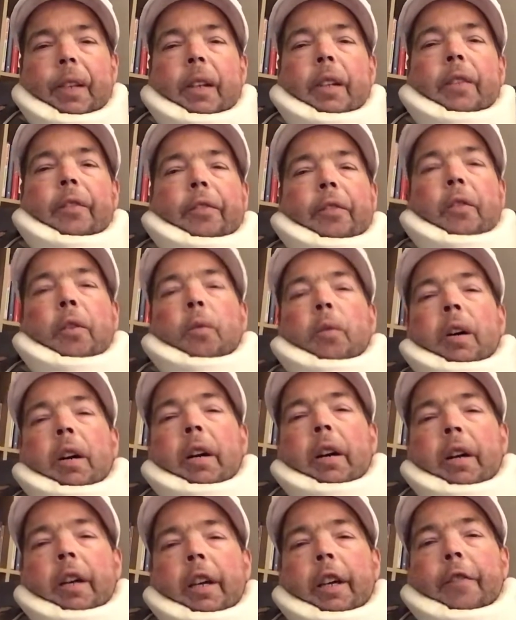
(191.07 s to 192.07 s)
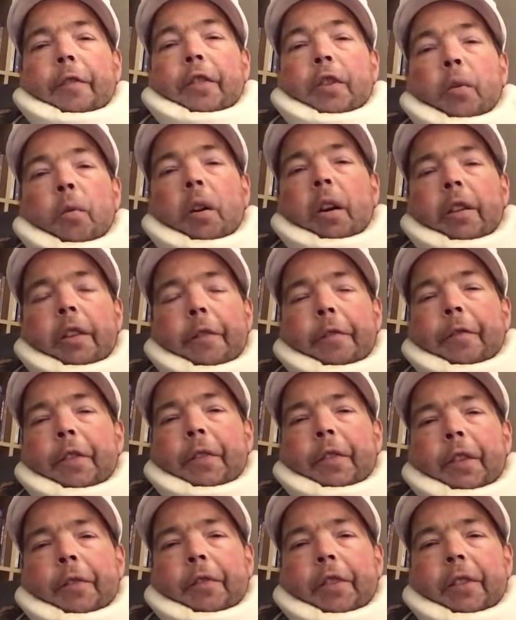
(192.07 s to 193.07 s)
So if you are the
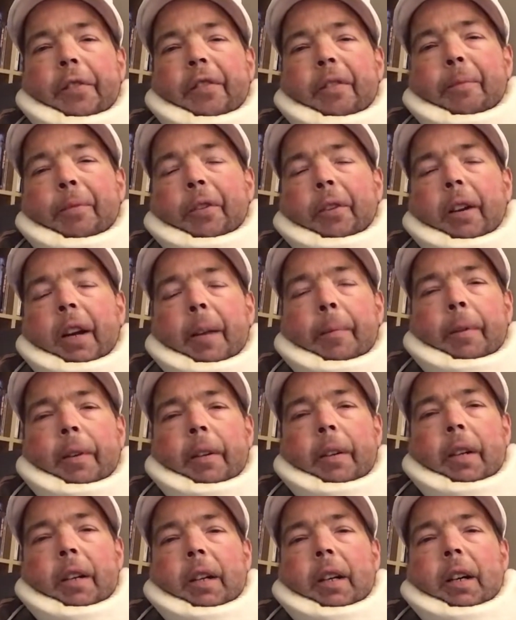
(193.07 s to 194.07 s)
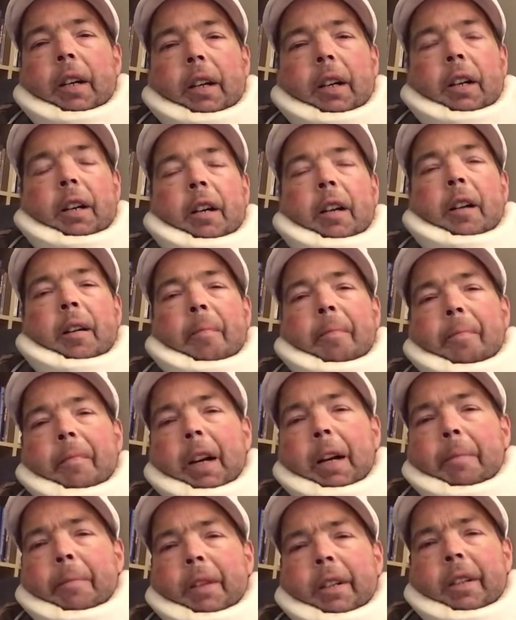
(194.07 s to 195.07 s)
55th subscriber, I'm
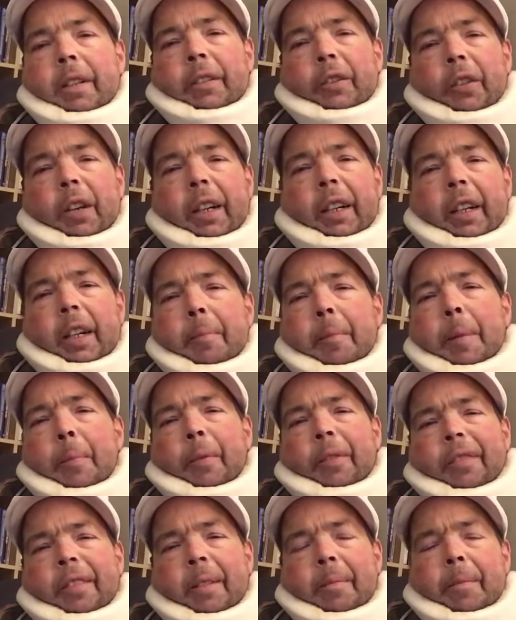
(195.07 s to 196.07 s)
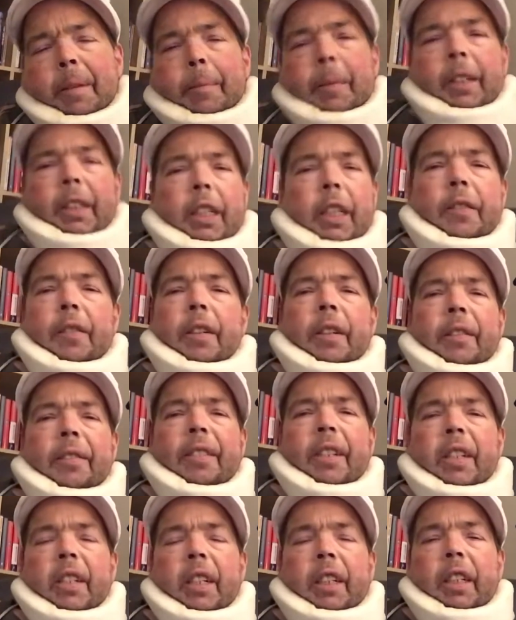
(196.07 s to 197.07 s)
gonna try to come up with something. I'm gonna
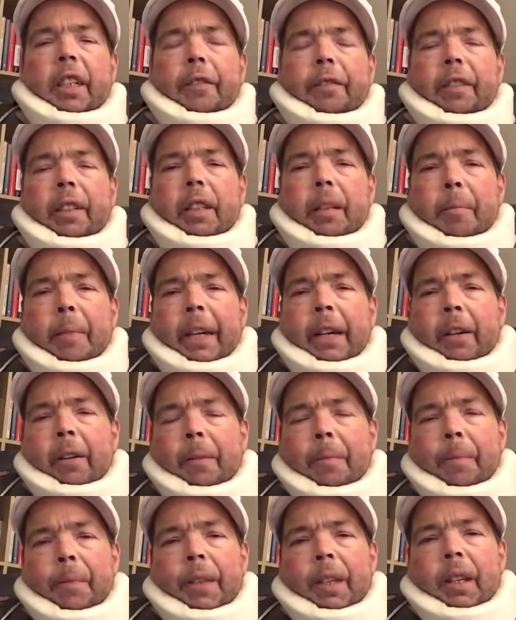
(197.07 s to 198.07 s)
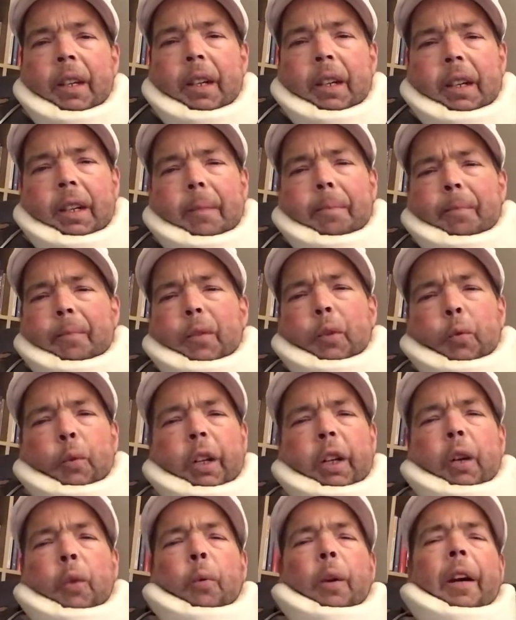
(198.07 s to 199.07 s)
send you a gift in the mail.
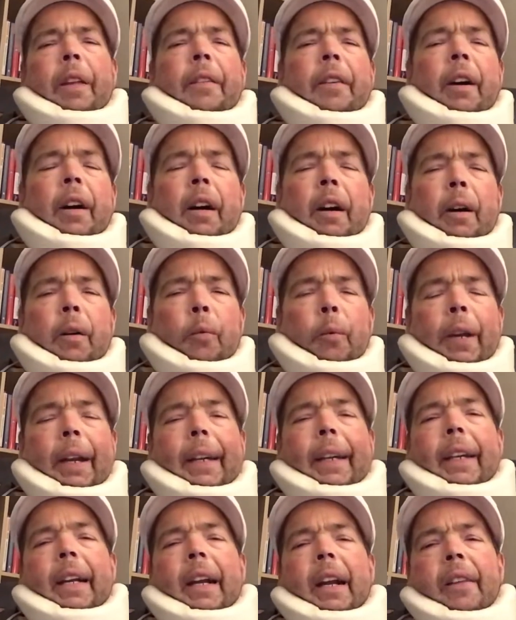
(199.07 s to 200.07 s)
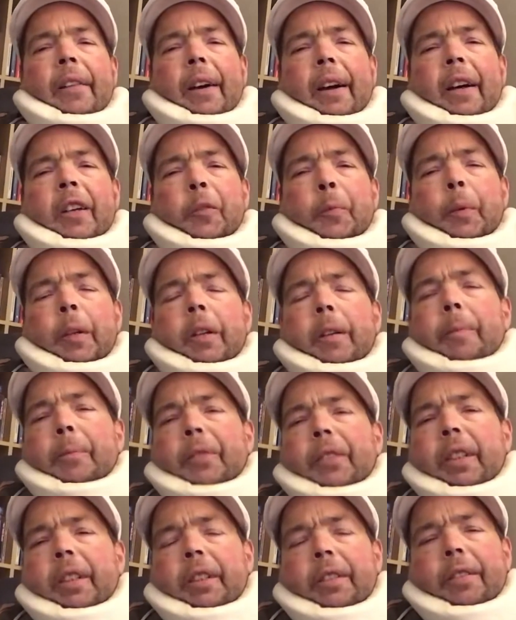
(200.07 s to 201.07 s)
When I get out of the hospital, I'll
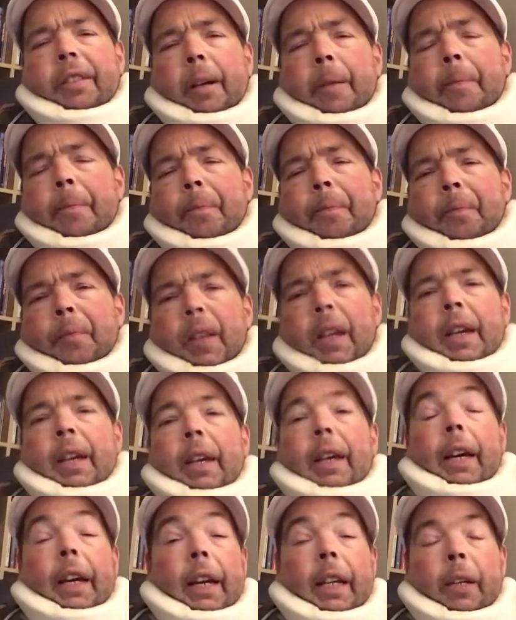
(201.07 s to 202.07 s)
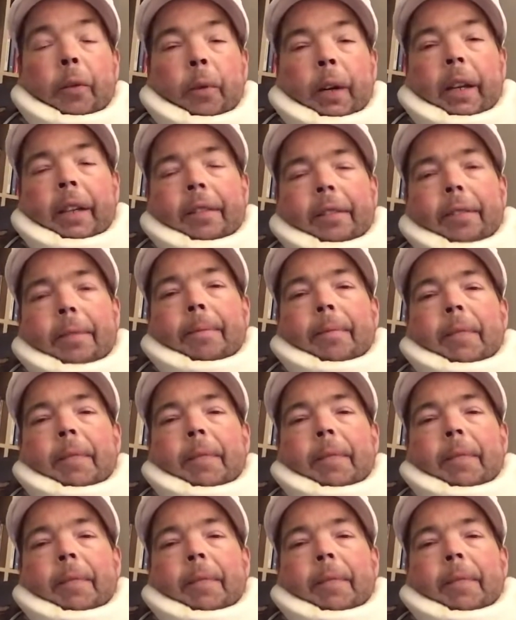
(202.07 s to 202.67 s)
send you something. Anyways.